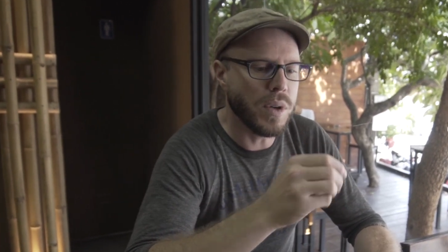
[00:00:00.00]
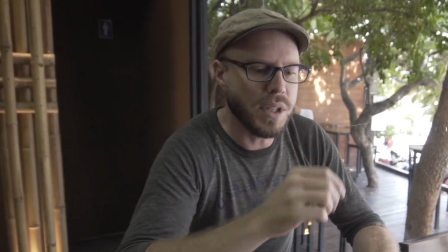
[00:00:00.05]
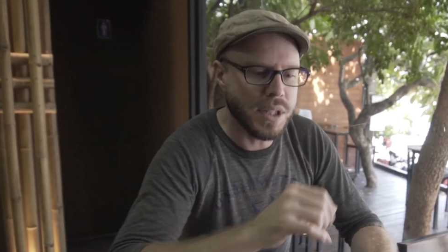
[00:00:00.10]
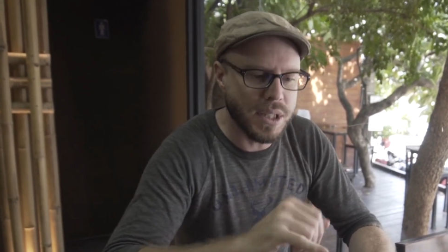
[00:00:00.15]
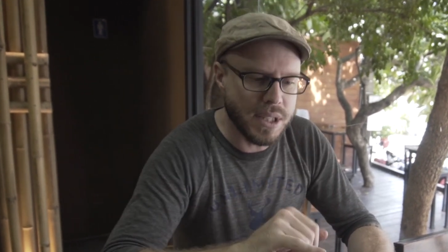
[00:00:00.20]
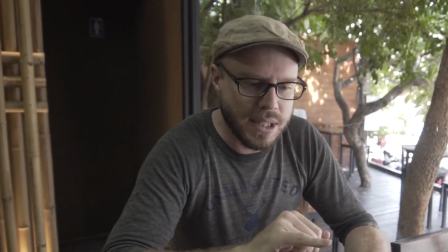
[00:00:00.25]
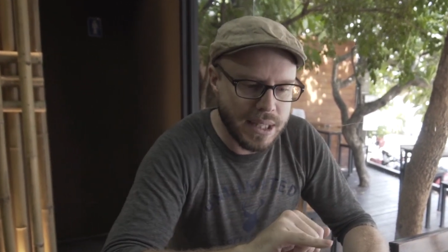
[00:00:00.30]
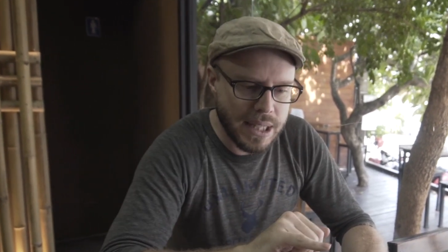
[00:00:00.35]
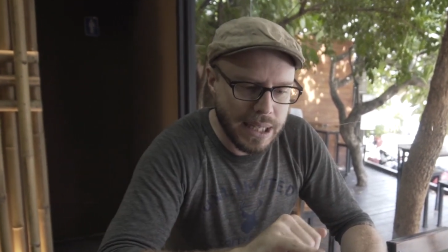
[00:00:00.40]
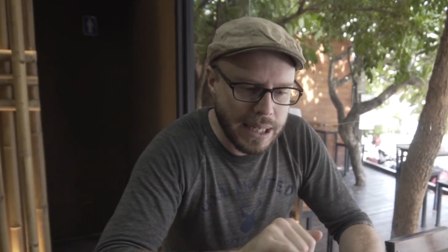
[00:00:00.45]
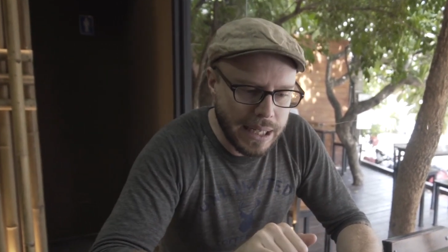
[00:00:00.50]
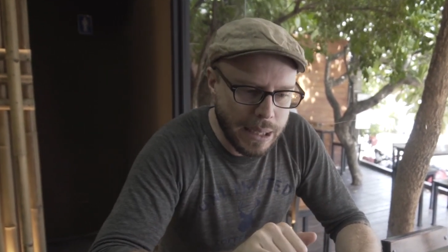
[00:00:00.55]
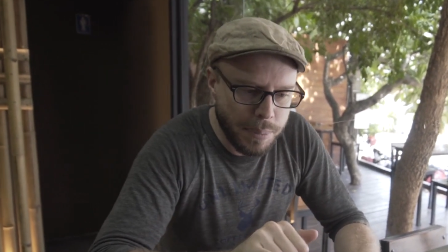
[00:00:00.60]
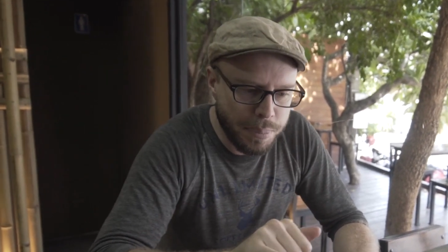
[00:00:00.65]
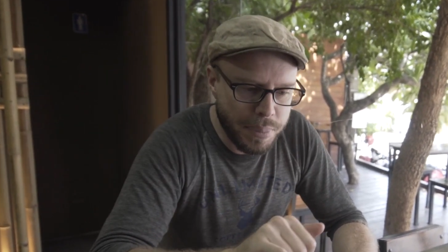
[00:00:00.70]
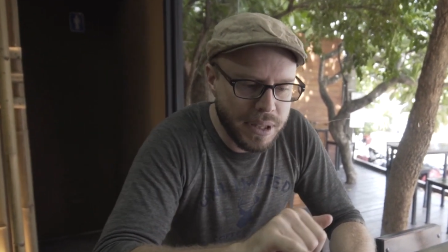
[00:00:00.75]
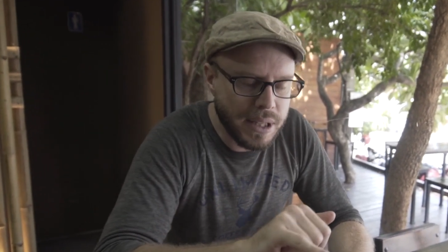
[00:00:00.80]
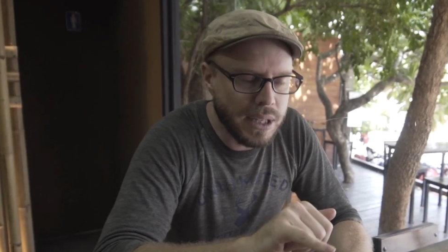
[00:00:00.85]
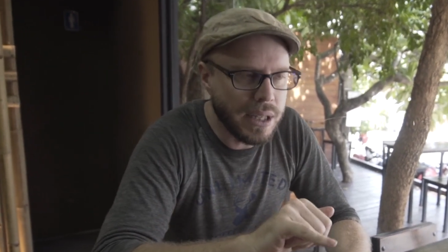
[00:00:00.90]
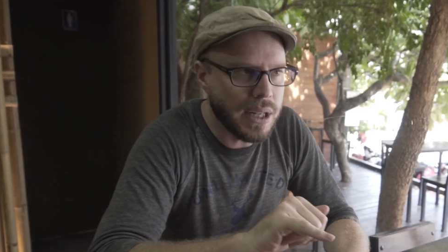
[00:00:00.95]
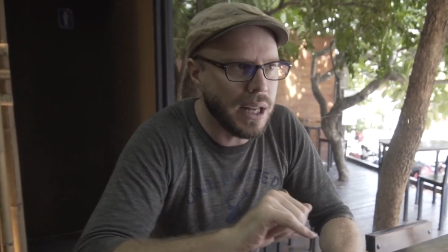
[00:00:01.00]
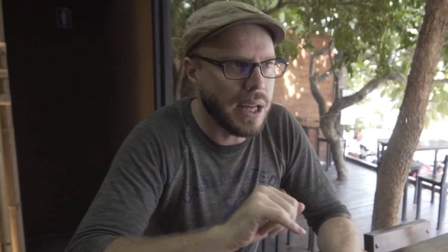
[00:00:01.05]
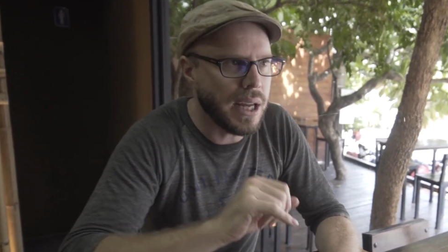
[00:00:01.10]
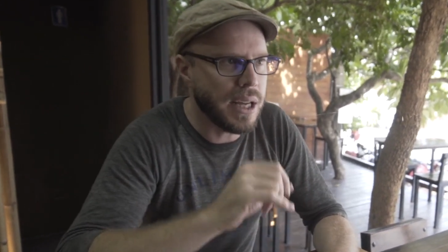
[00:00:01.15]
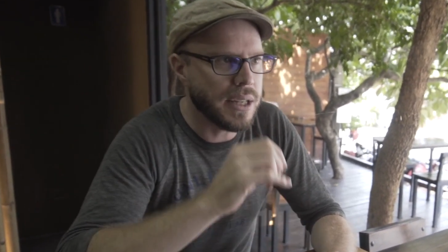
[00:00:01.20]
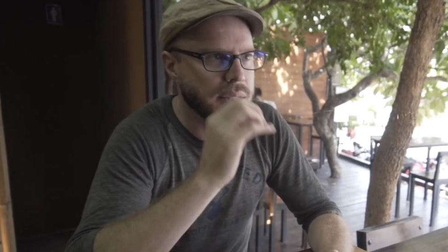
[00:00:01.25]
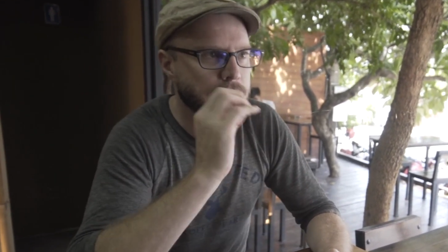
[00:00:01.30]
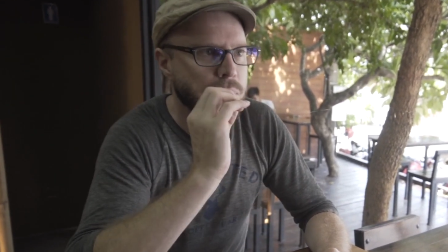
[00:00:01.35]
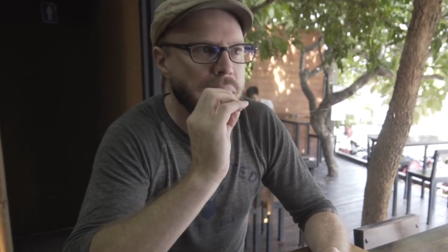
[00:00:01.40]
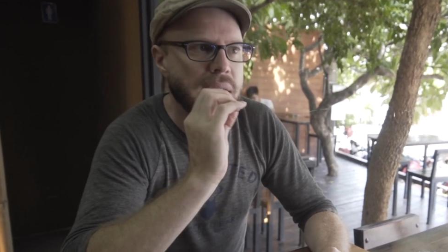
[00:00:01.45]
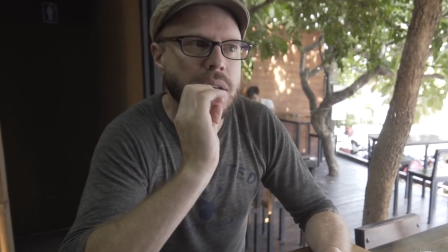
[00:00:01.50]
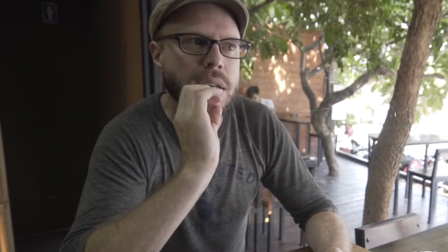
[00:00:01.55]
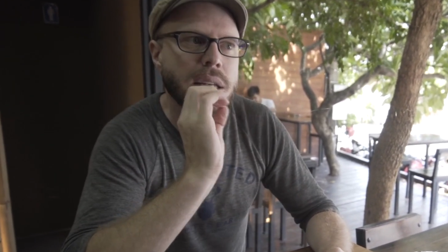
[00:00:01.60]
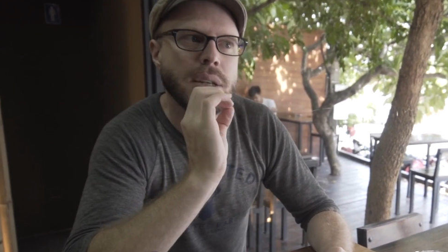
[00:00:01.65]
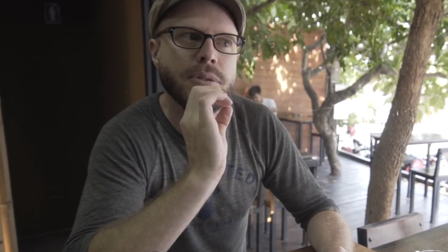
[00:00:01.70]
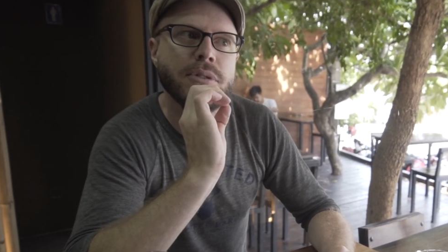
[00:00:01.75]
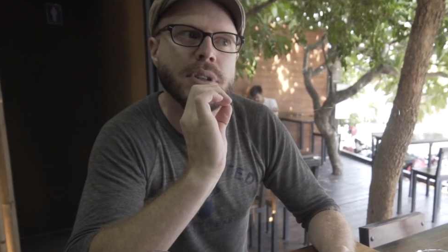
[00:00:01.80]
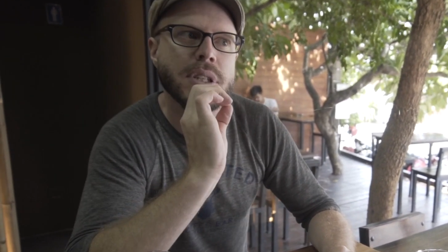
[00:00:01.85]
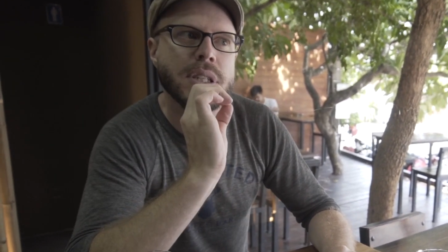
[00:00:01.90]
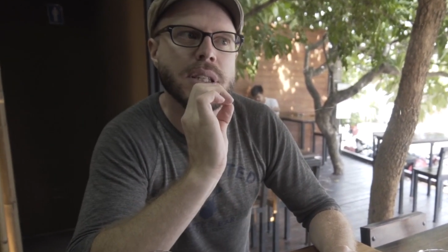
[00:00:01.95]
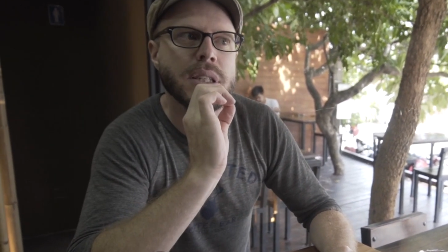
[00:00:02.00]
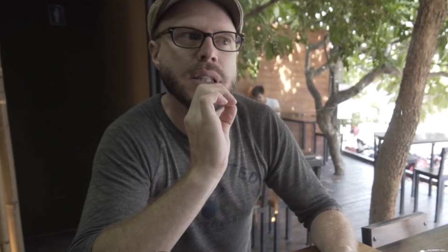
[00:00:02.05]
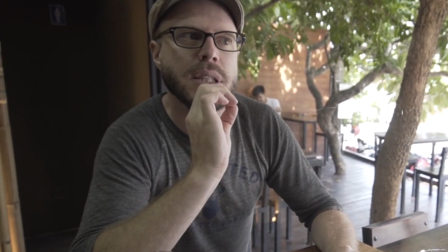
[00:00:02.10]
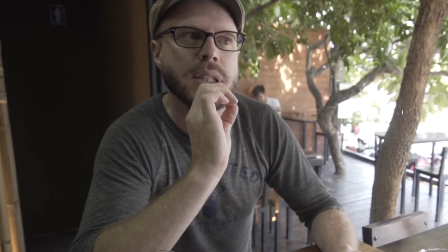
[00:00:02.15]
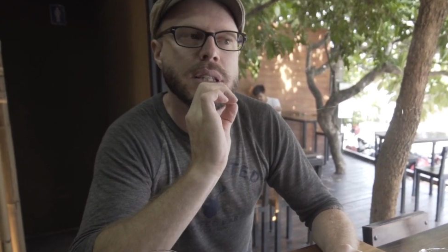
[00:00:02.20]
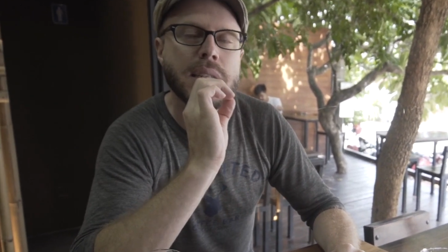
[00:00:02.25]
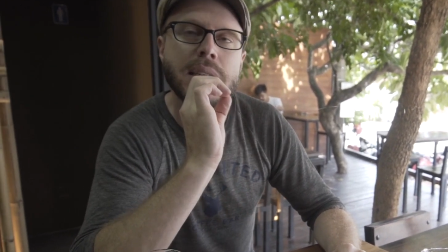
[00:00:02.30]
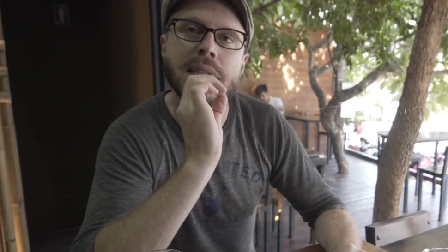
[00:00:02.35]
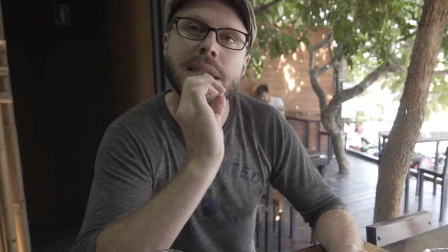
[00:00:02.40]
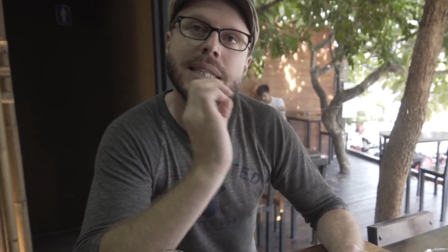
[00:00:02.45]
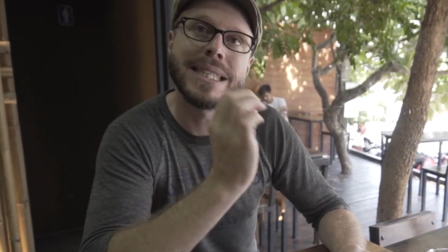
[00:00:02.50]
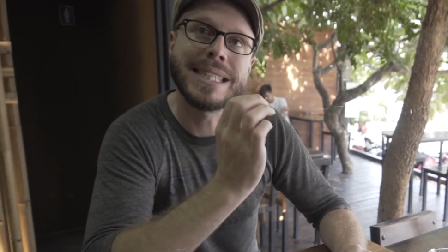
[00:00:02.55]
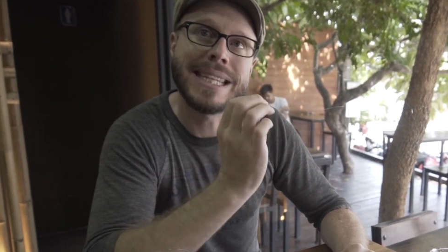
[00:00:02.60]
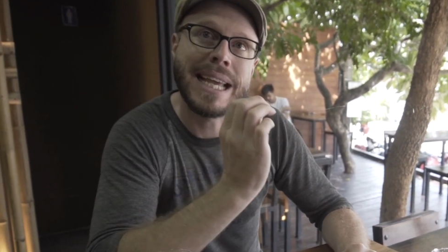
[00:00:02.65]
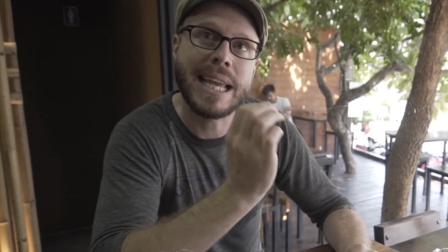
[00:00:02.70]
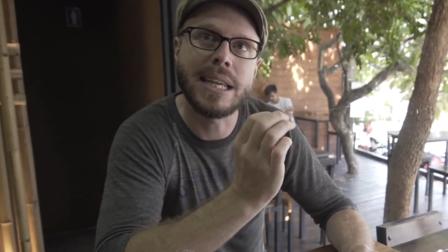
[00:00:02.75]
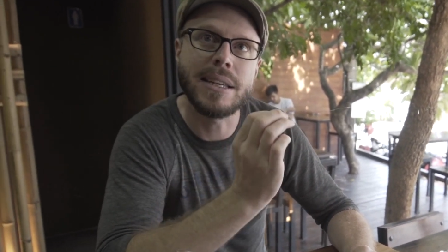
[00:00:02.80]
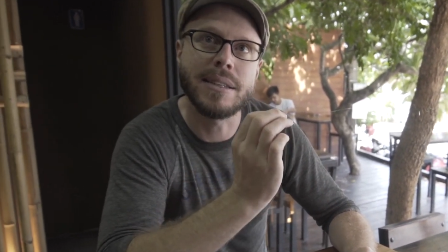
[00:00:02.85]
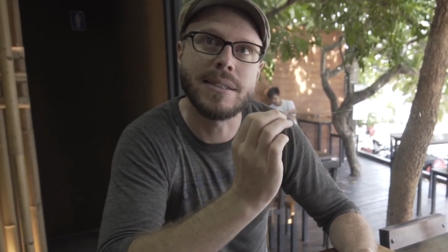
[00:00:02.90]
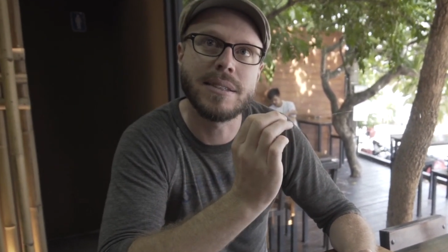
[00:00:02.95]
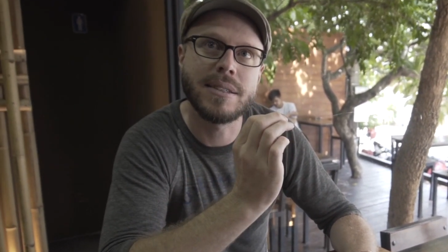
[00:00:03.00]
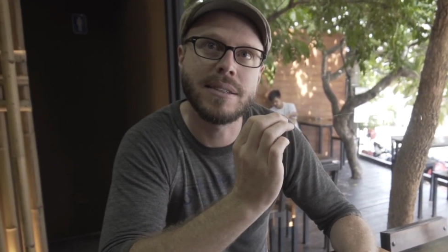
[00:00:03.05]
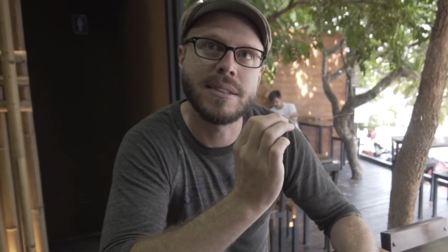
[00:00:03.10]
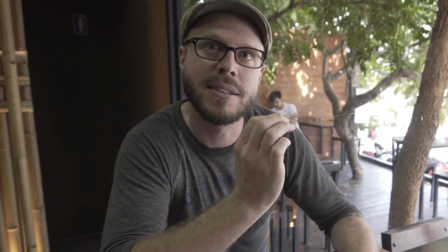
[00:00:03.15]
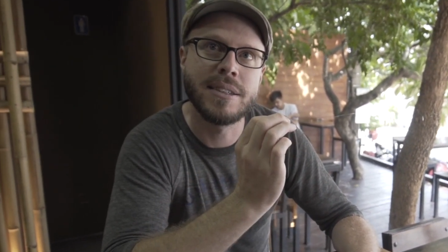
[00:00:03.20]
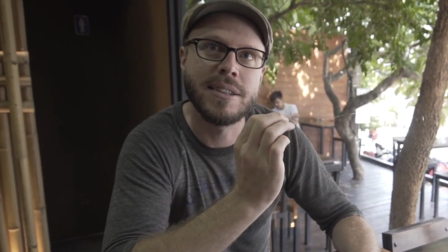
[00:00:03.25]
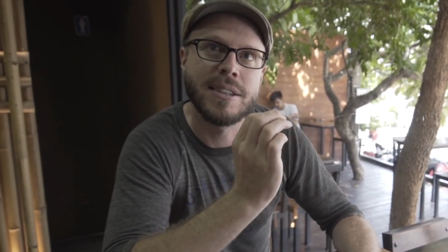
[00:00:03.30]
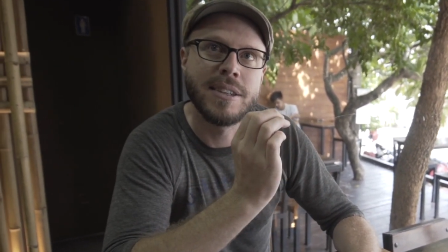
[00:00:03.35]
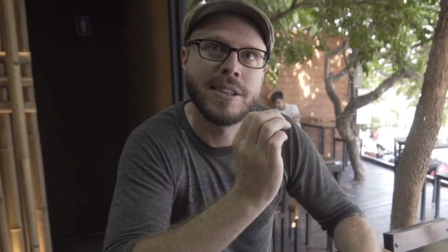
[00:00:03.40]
does the lip of the glass make a difference in the taste?